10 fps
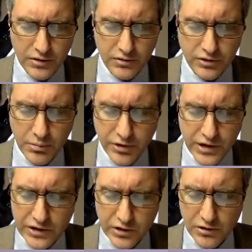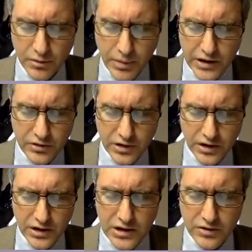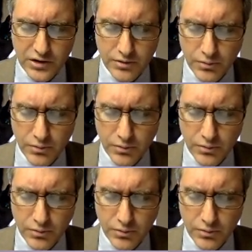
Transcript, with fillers: some things in it are basic and easy,